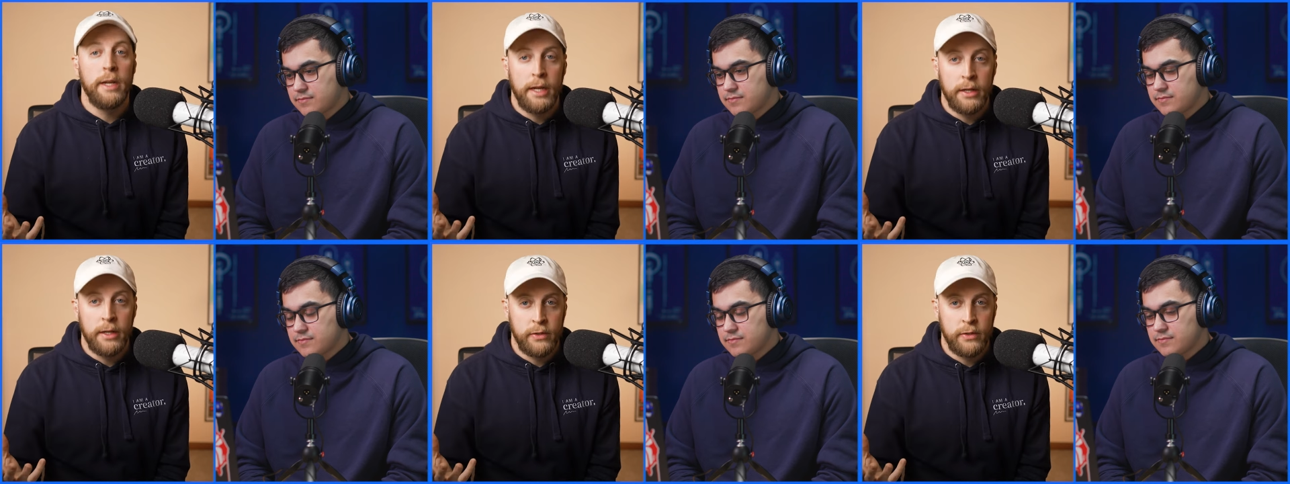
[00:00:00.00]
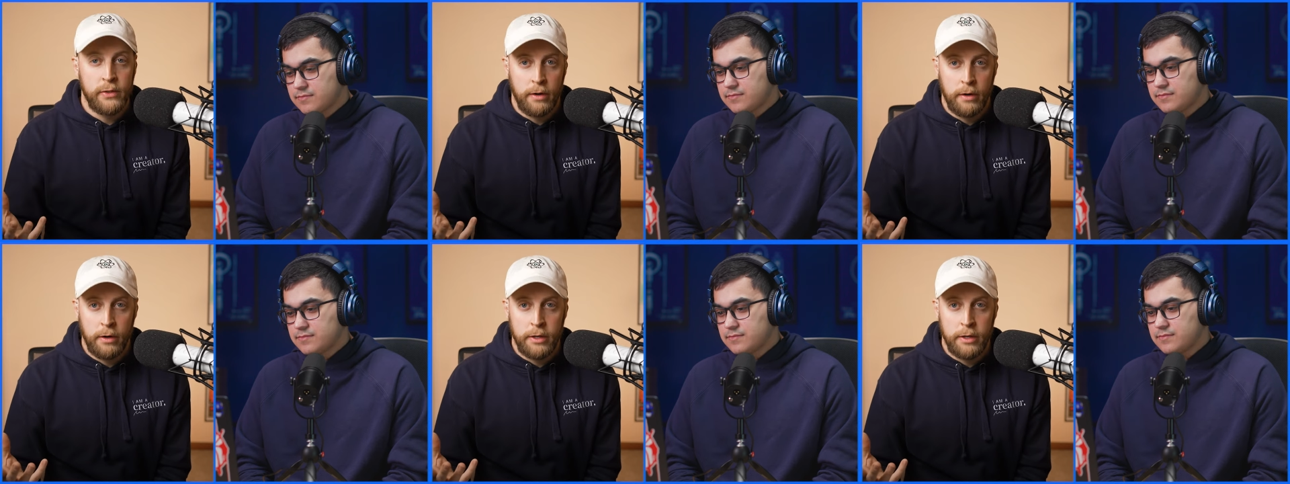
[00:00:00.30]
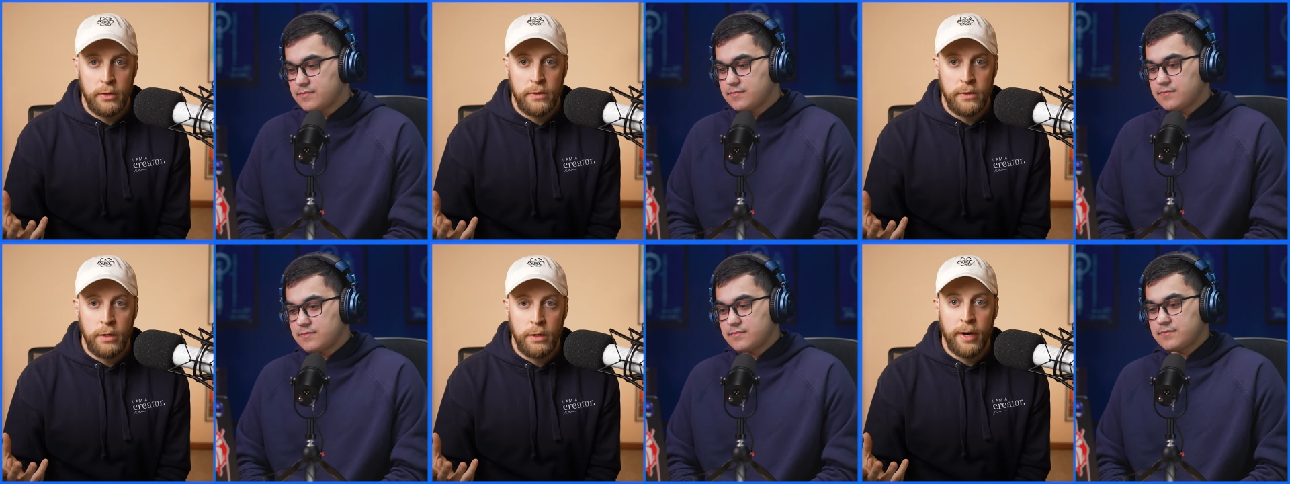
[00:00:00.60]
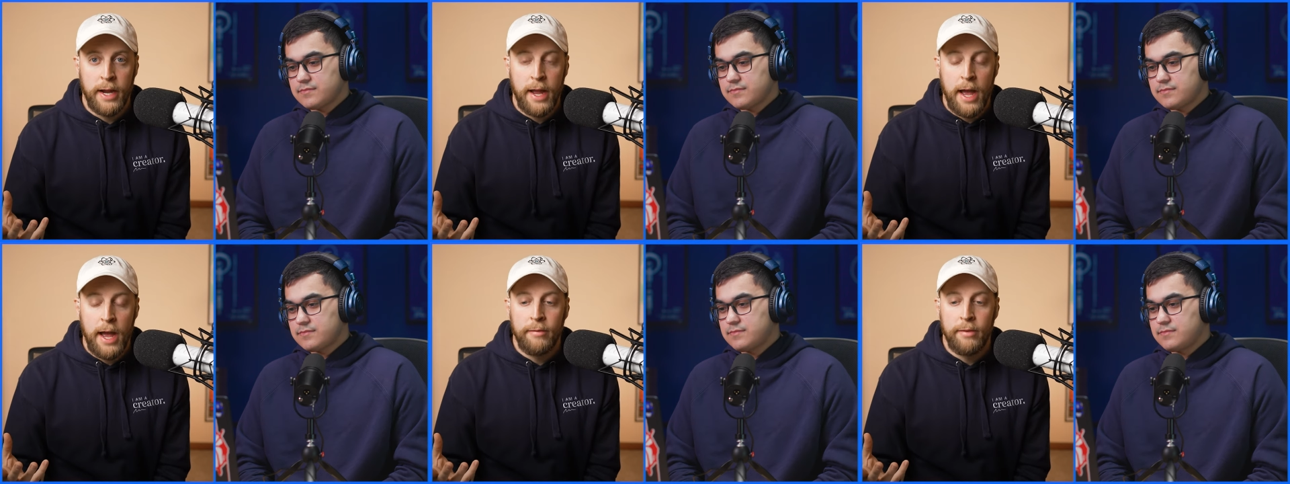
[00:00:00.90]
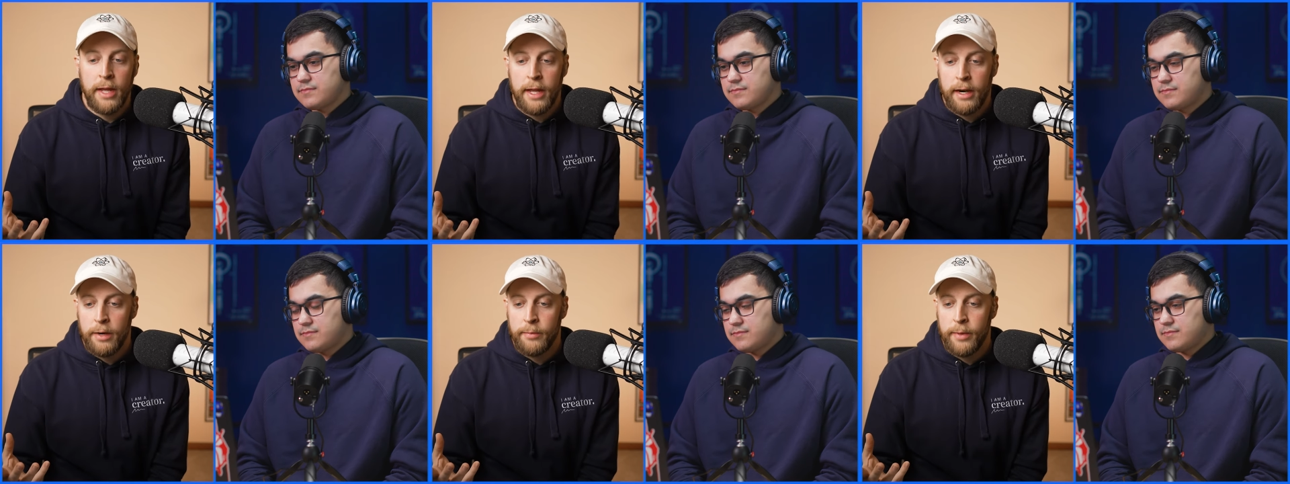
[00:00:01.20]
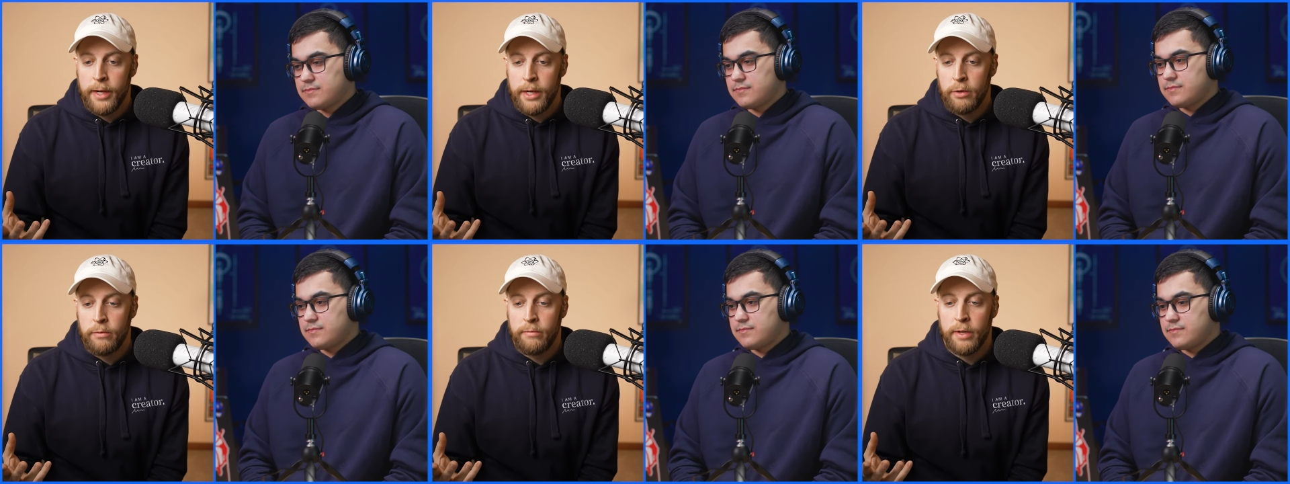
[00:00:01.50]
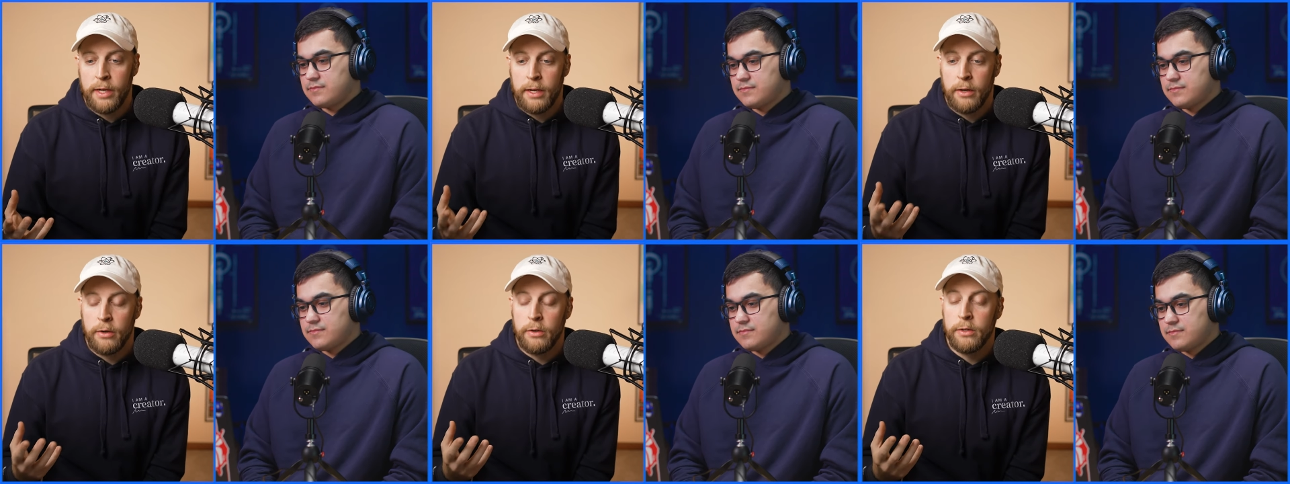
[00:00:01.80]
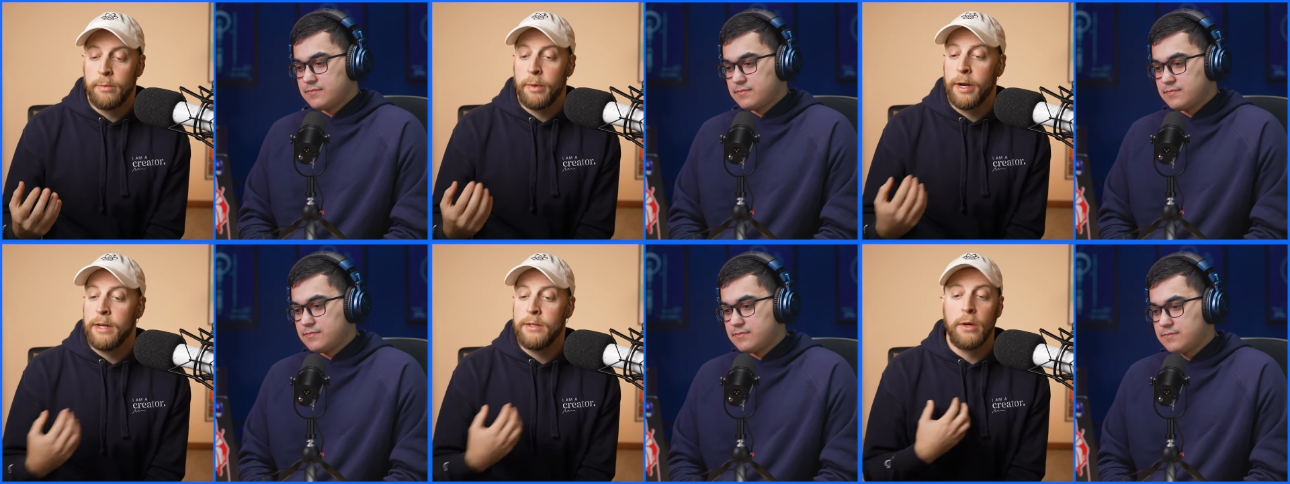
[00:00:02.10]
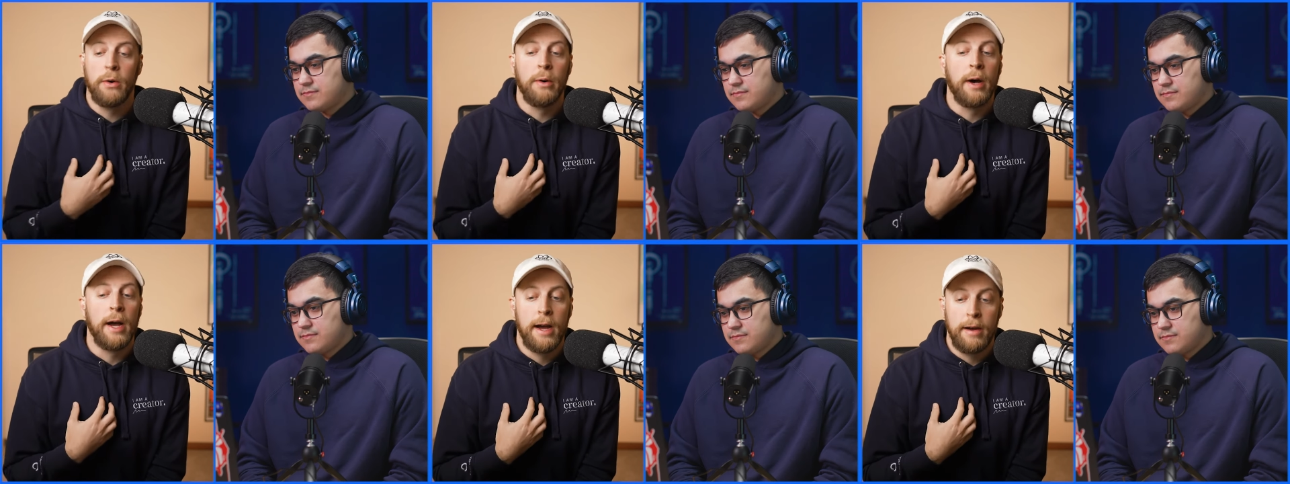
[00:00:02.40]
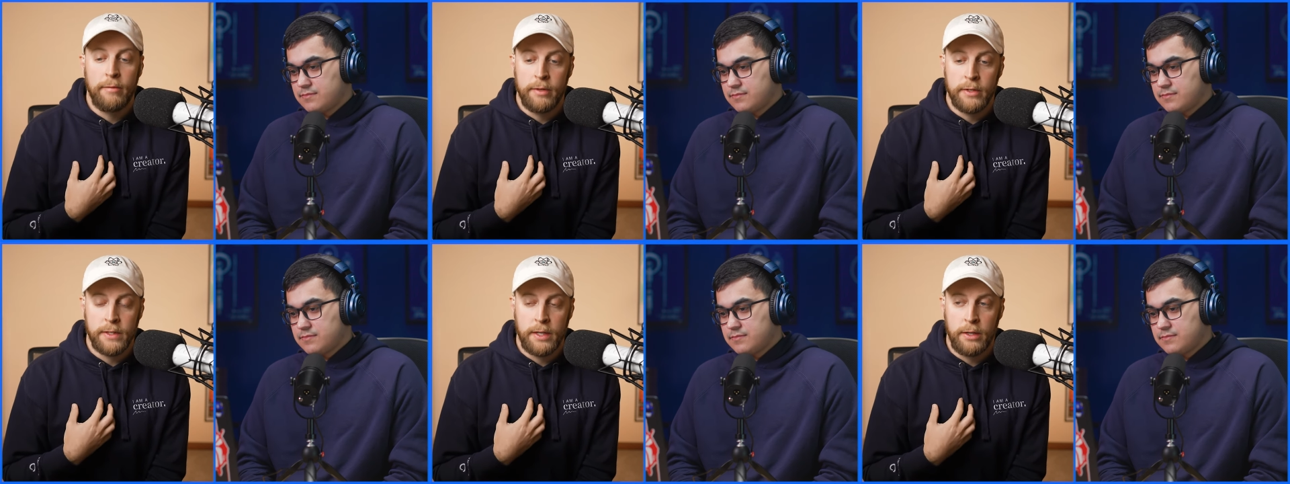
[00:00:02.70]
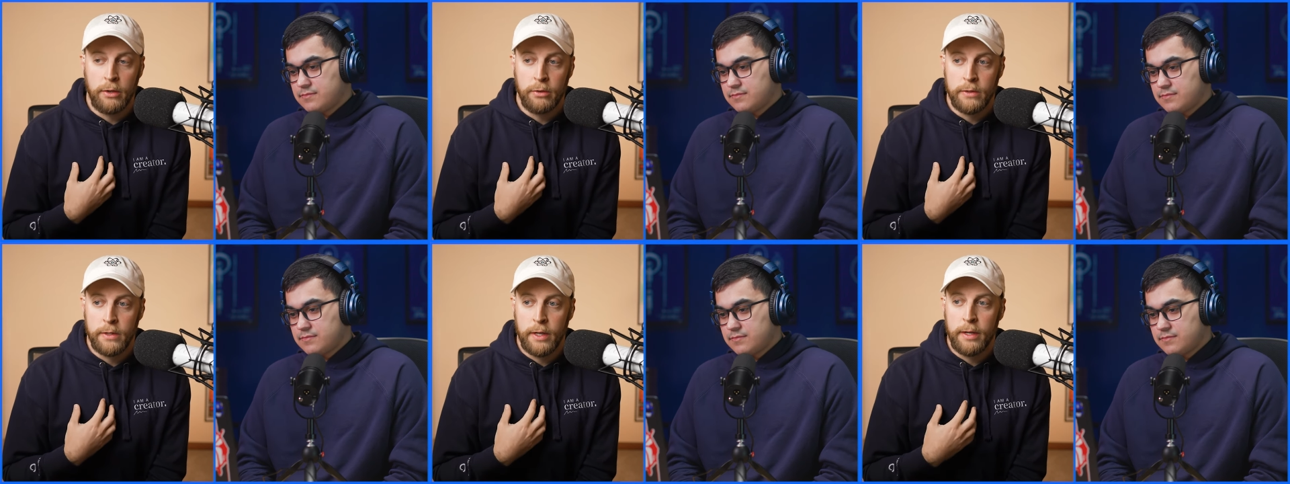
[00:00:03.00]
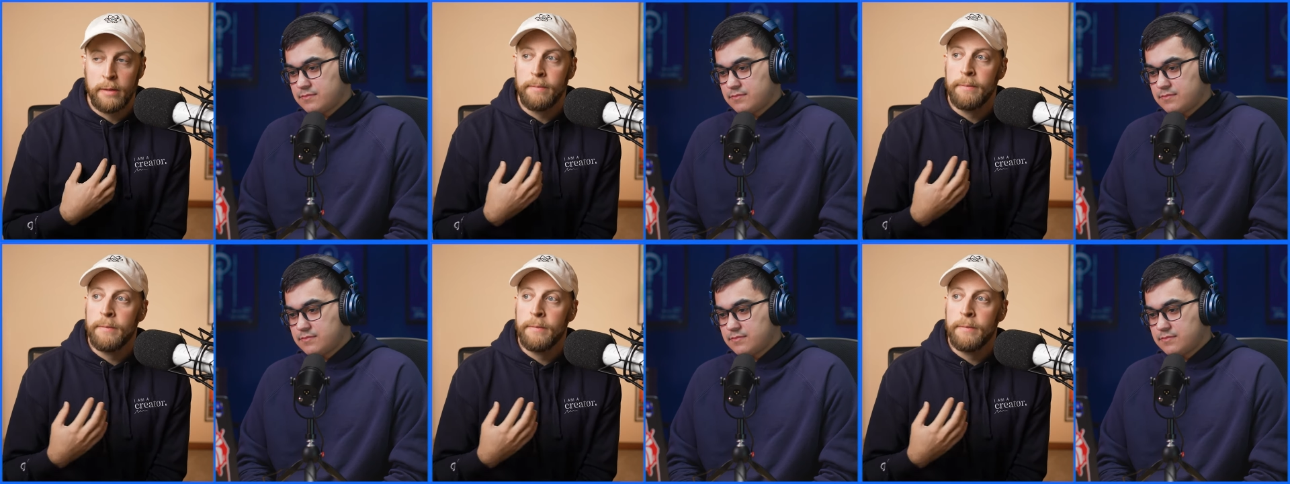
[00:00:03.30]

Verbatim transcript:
Speaker 1: to get started on YouTube and I haven't edited my own videos, but I don't have the skill set.